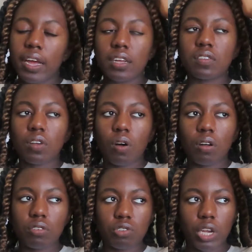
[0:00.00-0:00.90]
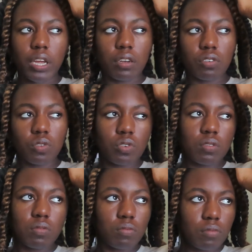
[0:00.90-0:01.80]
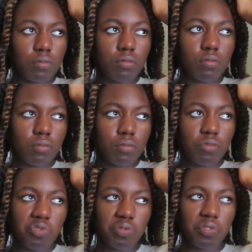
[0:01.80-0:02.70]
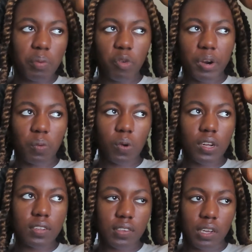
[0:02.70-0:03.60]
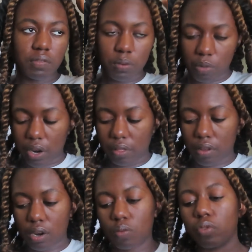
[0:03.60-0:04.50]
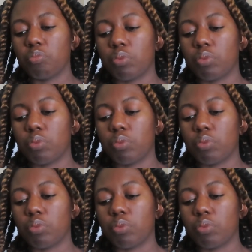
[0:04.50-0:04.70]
It's all changed from what it was and from what I thought it would